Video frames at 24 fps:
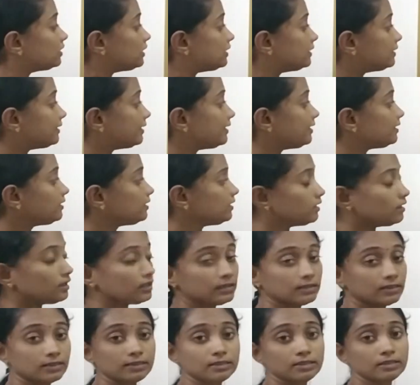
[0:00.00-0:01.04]
take
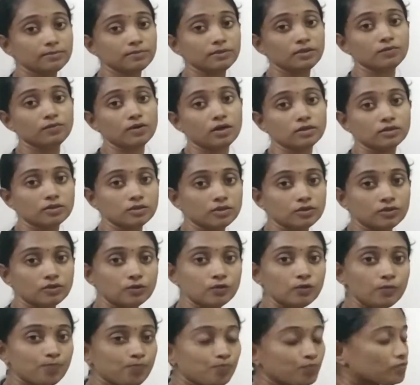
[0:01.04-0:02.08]
100 ml water
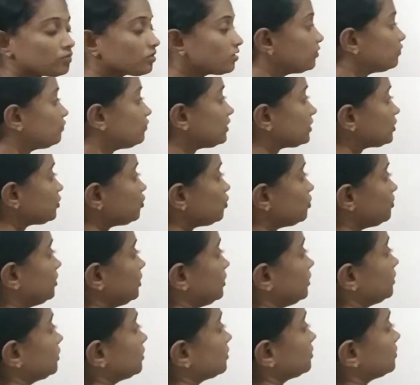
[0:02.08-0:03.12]
to first
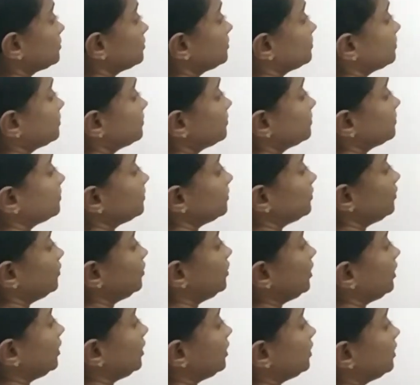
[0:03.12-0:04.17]
beaker.
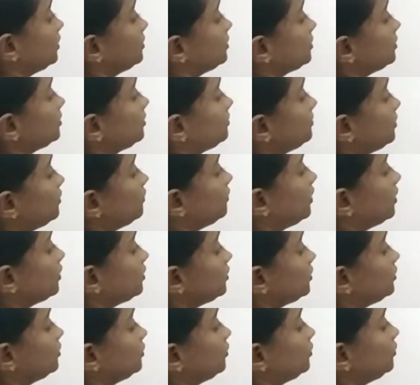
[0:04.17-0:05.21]
Okay, 100 ml
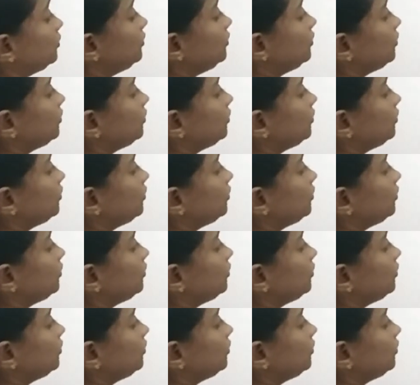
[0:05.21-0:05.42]
water to